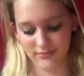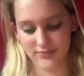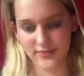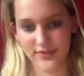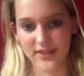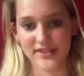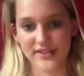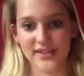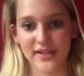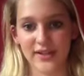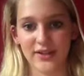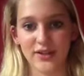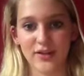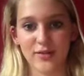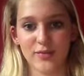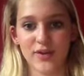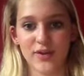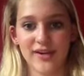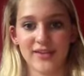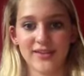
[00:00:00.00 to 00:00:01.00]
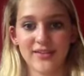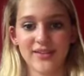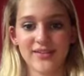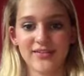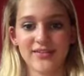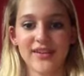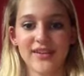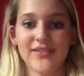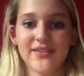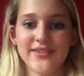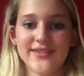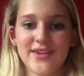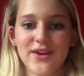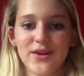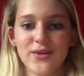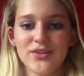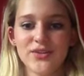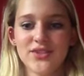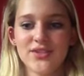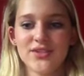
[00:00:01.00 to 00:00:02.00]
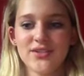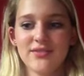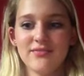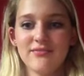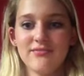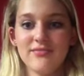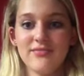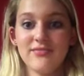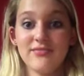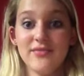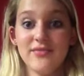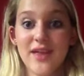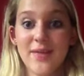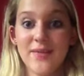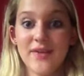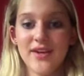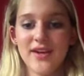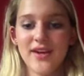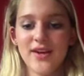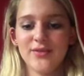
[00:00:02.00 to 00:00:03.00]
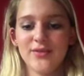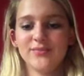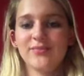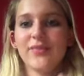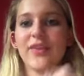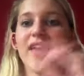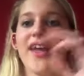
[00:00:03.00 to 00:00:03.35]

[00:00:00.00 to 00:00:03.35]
Unless I look pregnant. If so, just let me know.